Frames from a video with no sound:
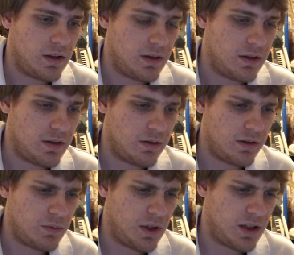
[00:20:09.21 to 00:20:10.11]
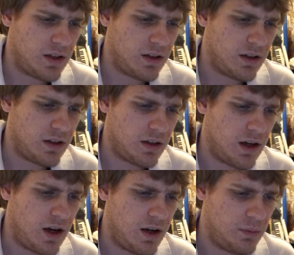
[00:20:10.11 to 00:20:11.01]
And these are just making
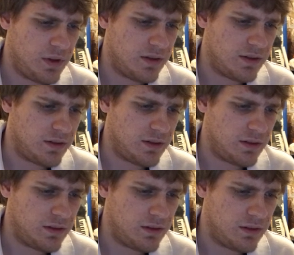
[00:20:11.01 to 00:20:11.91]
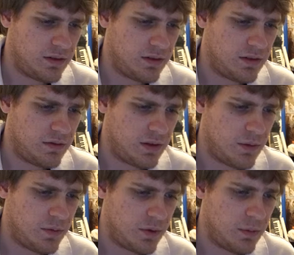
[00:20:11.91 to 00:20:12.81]
copies of them.
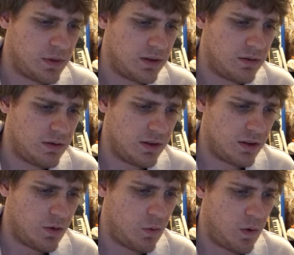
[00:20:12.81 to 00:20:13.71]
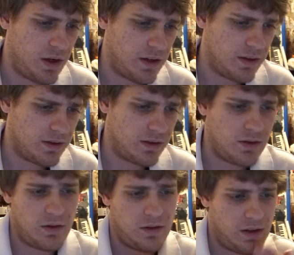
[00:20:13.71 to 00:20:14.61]
So I'm going to do this twice.
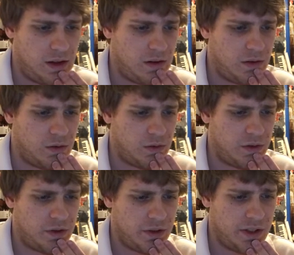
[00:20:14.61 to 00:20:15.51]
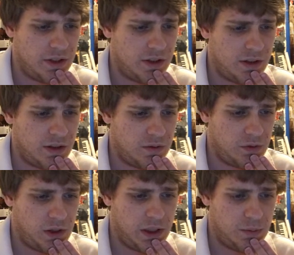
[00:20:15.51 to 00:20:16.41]
So now there is 6
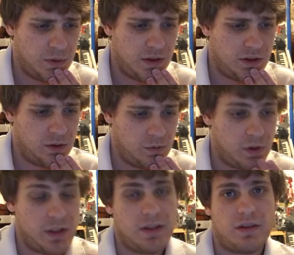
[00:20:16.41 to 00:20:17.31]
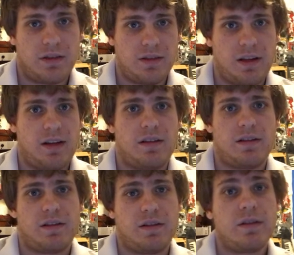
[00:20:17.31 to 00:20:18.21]
frames where he's just standing
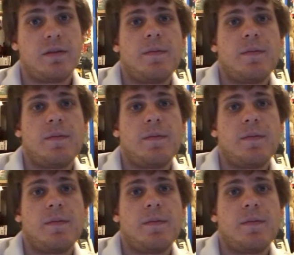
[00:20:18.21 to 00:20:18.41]
there.